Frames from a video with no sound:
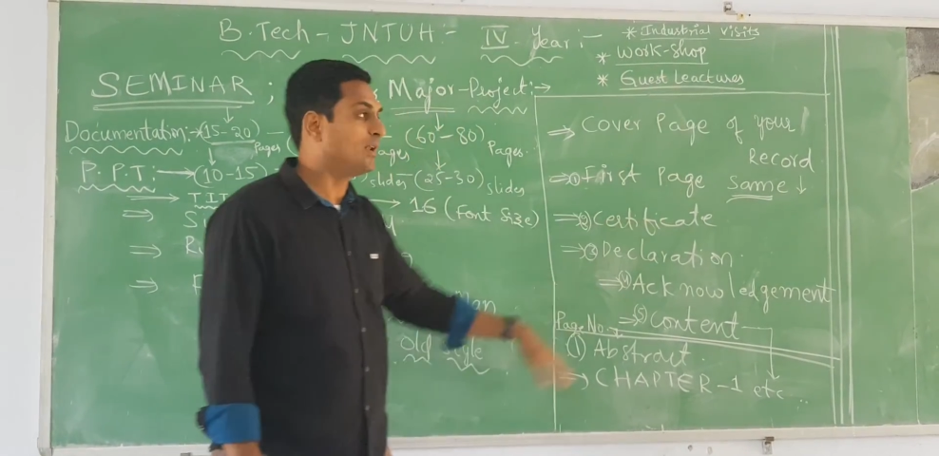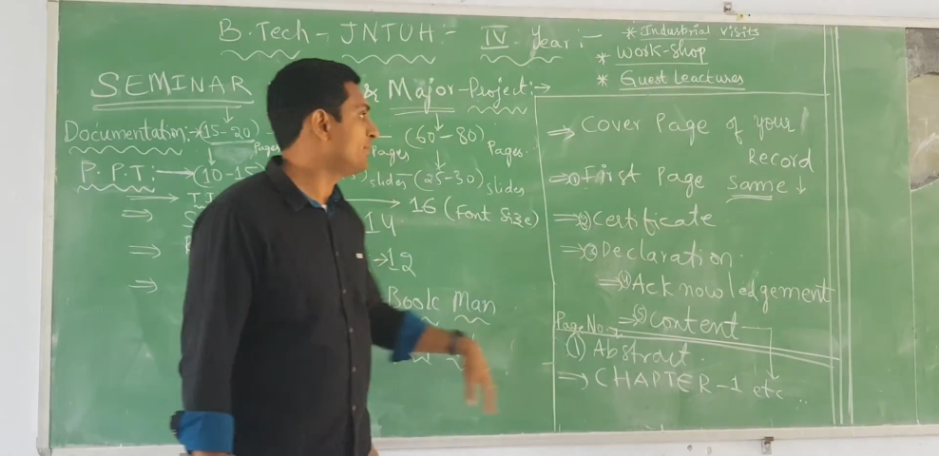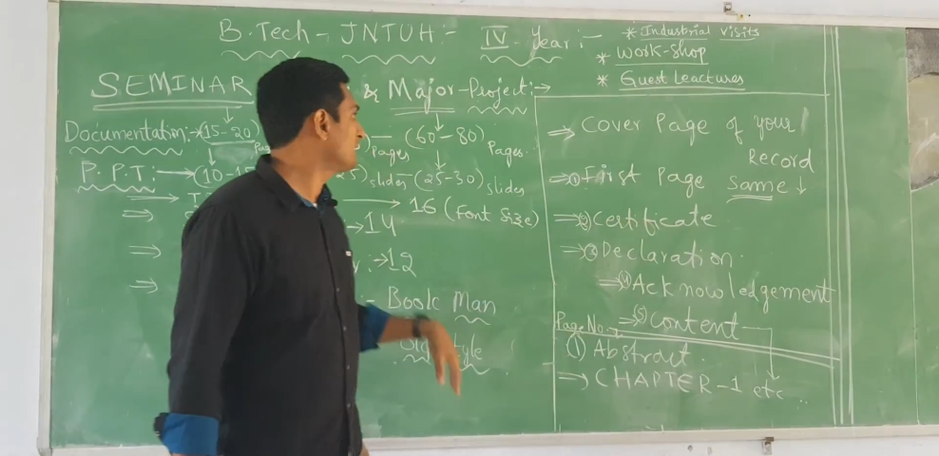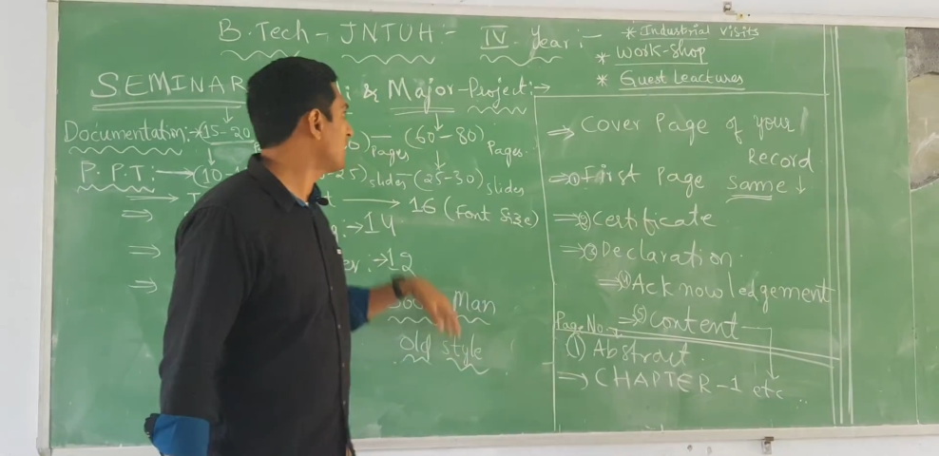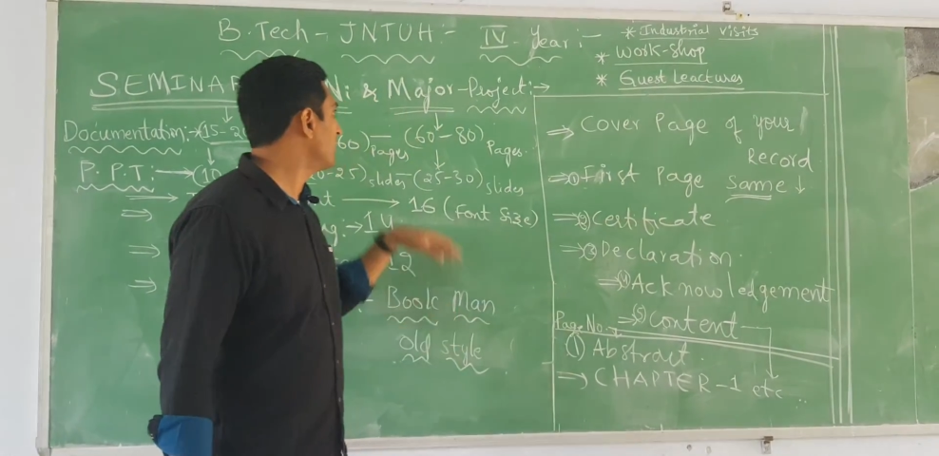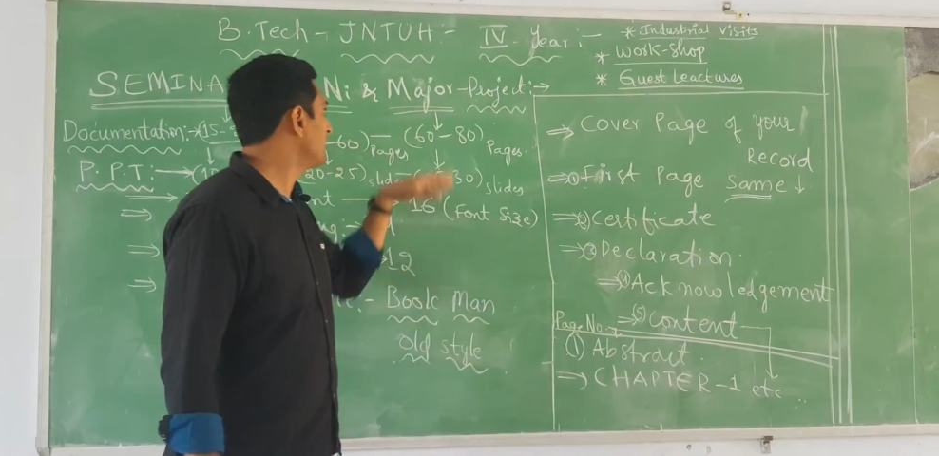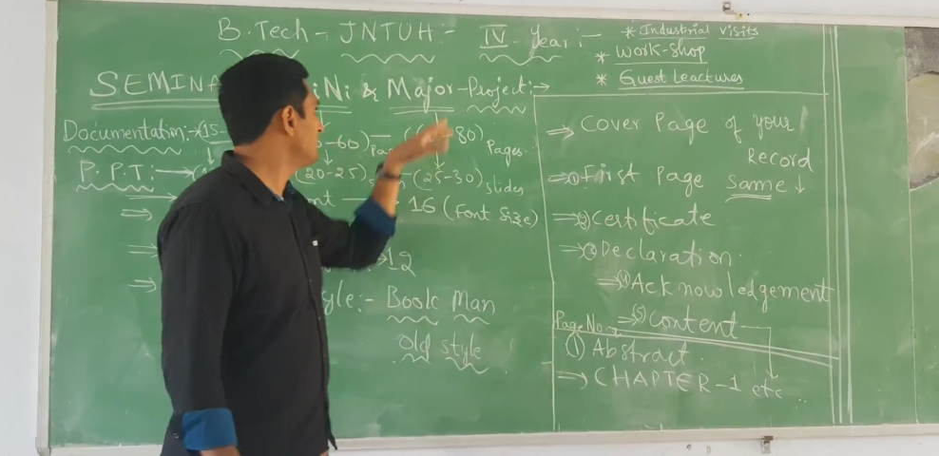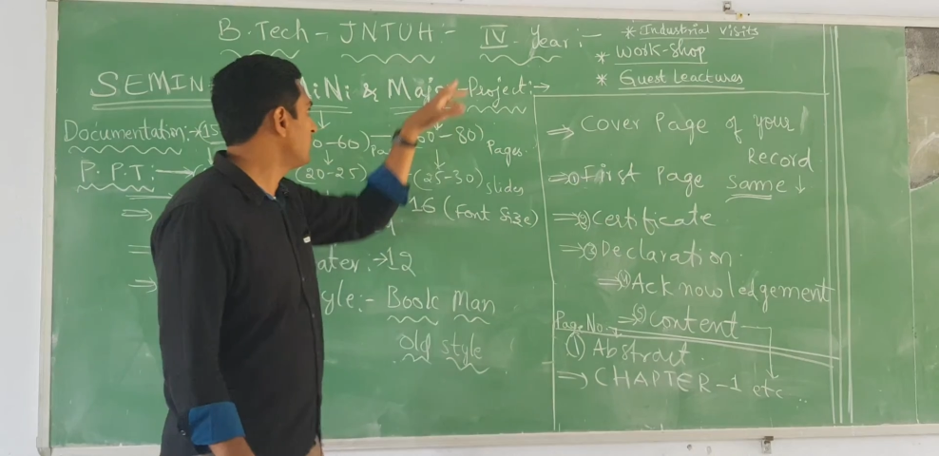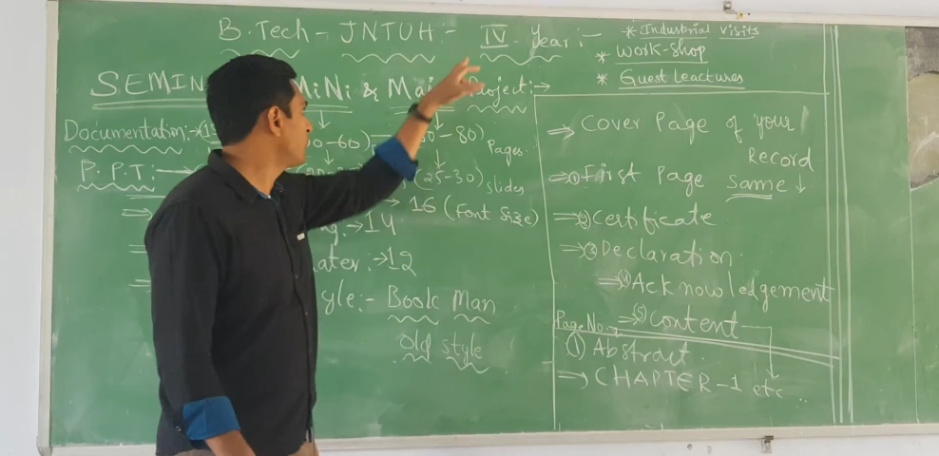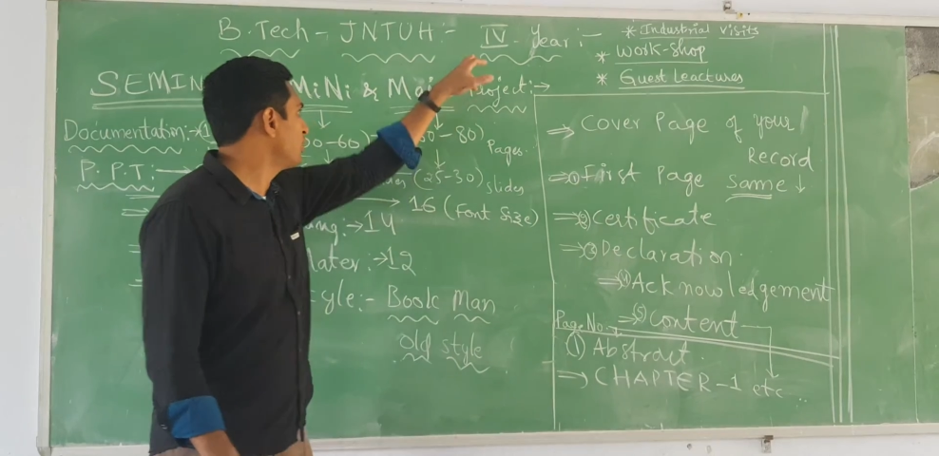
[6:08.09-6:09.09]
will be covered in
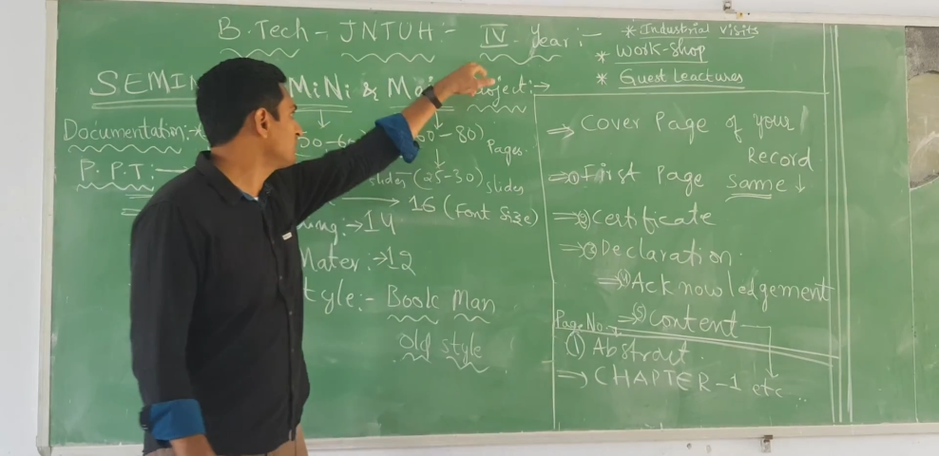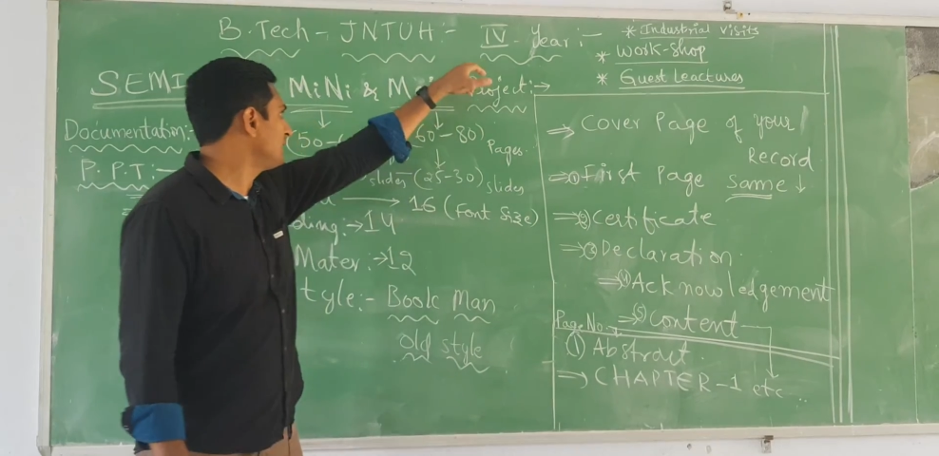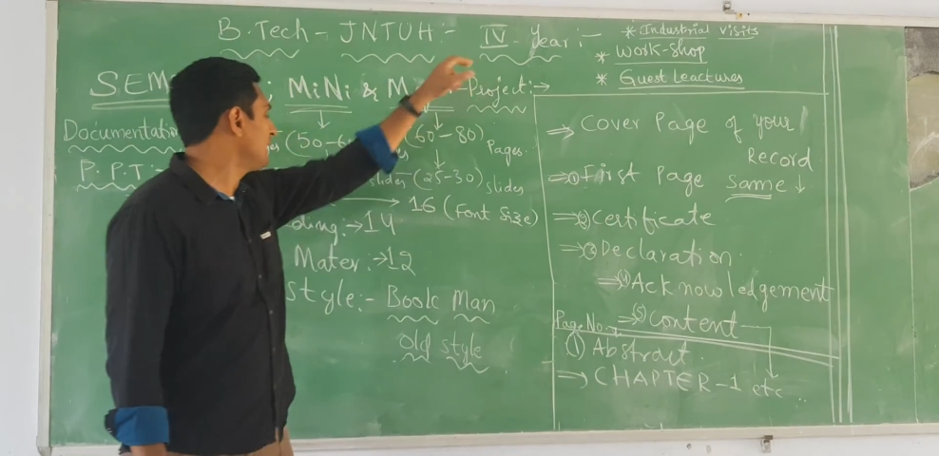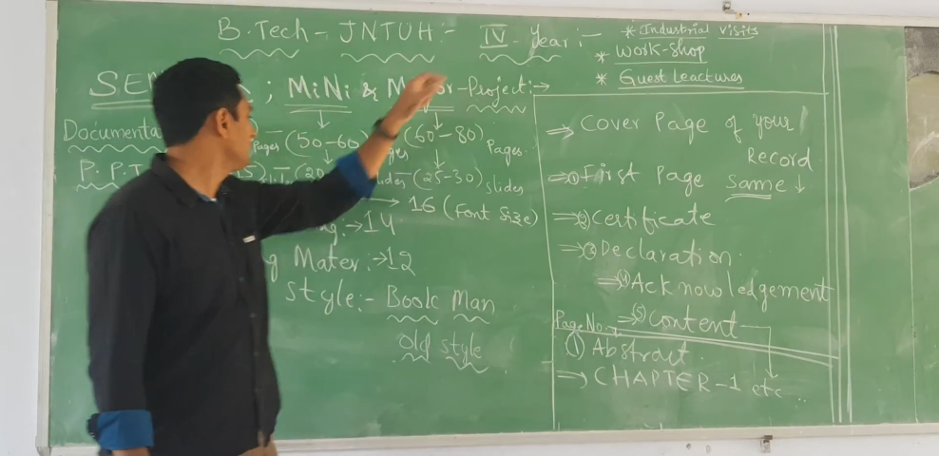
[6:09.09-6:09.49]
the fourth year